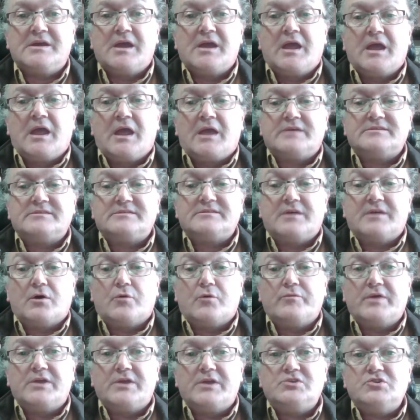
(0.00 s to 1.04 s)

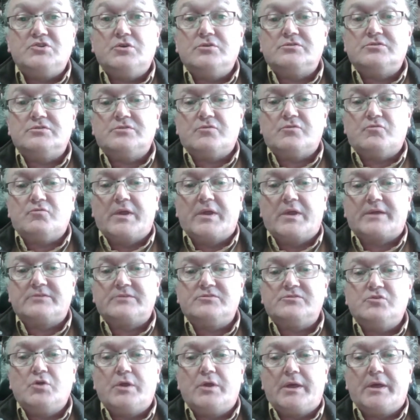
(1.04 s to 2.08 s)
Salve Deus Rex
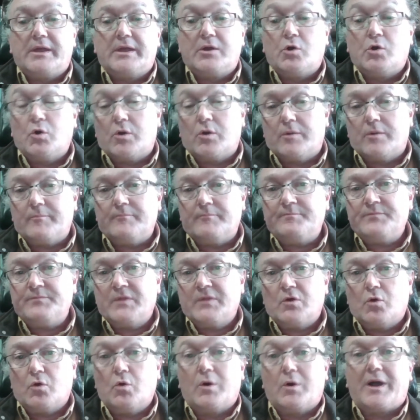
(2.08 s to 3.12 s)
Judaeorum,
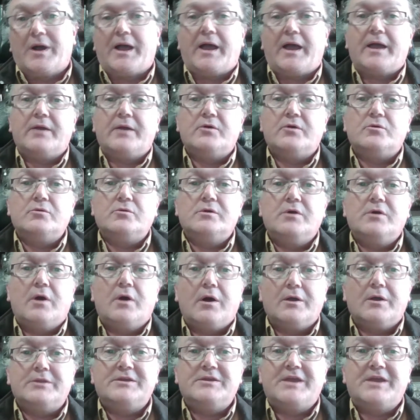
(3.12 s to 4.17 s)
or Hail
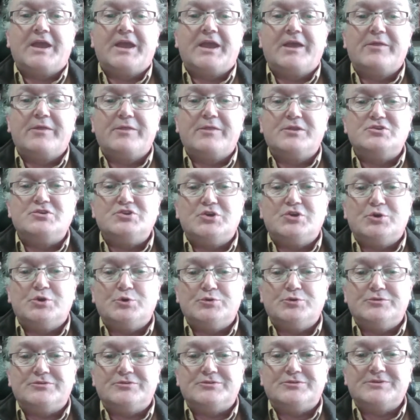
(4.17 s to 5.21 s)
God, King of the
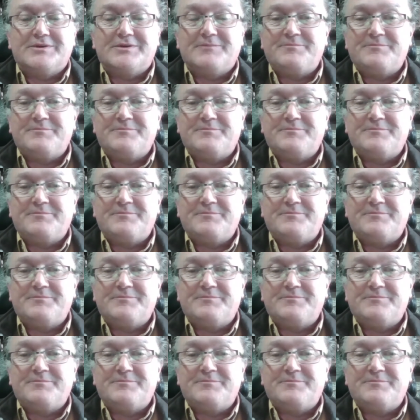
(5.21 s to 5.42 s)
Jews.